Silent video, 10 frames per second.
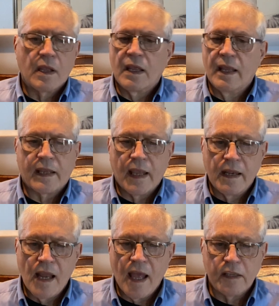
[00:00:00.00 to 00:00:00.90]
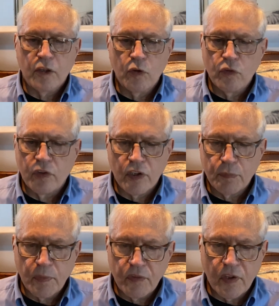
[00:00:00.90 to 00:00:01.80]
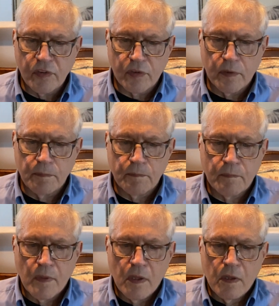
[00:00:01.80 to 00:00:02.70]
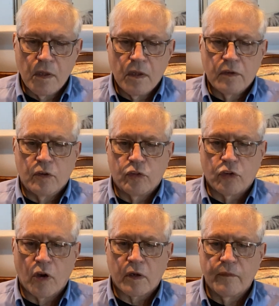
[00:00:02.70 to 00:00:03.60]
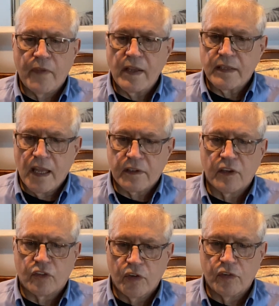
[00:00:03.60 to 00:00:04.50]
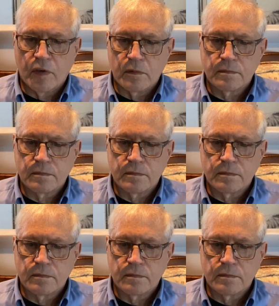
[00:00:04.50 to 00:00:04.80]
and cannot use his position to circumvent that decision.